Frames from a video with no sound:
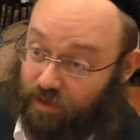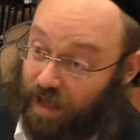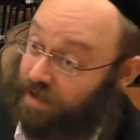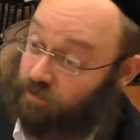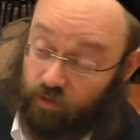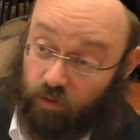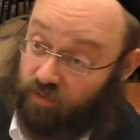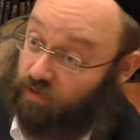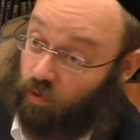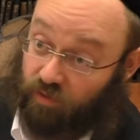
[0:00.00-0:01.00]
I don't know
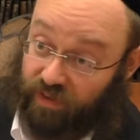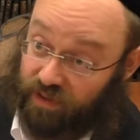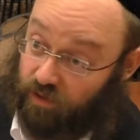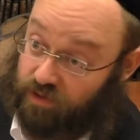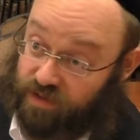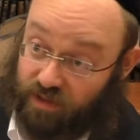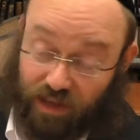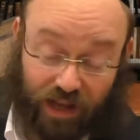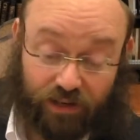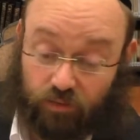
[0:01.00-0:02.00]
if the whole world does it.
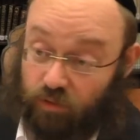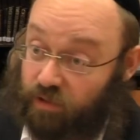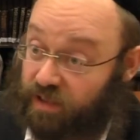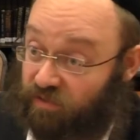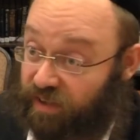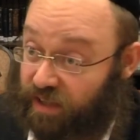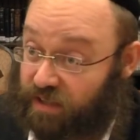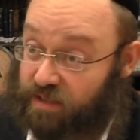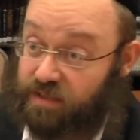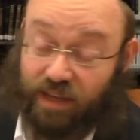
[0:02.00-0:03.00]
I don't know Litvak
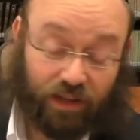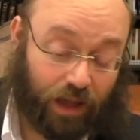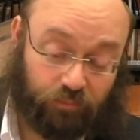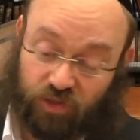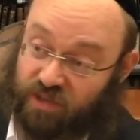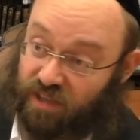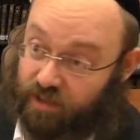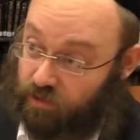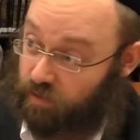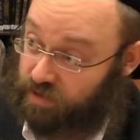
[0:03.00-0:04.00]
is. I, am just
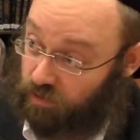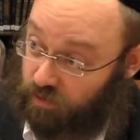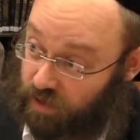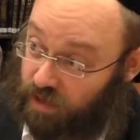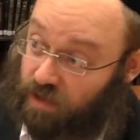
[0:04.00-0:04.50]
telling you a story.